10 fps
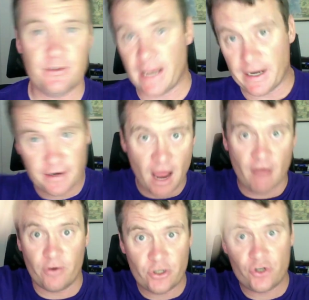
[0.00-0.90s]
getting
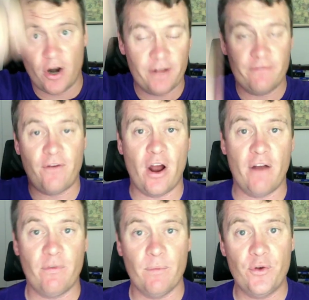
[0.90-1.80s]
cover and trying to fire
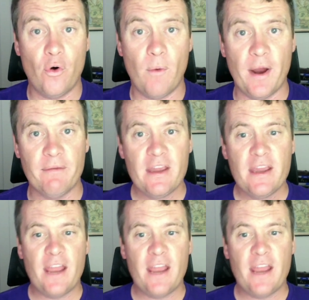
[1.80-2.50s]
from the doorway. And